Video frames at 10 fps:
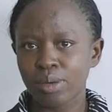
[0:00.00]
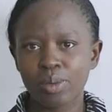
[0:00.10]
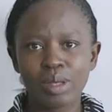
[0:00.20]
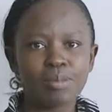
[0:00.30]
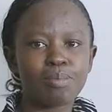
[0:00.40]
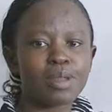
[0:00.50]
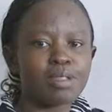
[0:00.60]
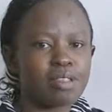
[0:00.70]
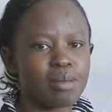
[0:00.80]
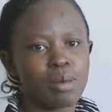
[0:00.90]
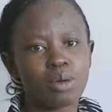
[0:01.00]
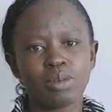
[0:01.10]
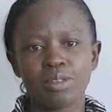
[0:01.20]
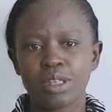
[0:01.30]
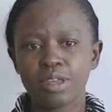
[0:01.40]
what brings
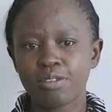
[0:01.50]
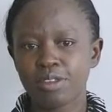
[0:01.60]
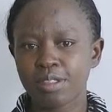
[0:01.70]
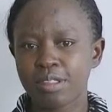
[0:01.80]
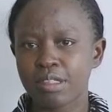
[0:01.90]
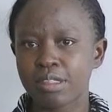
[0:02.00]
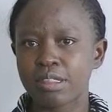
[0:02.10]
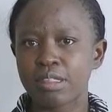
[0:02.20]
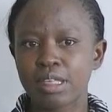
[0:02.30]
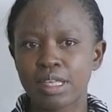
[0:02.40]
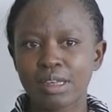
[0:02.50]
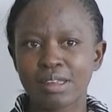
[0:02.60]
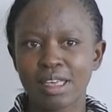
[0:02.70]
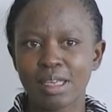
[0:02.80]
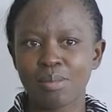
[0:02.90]
about the differences in
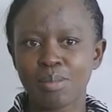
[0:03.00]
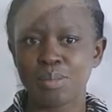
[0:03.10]
time?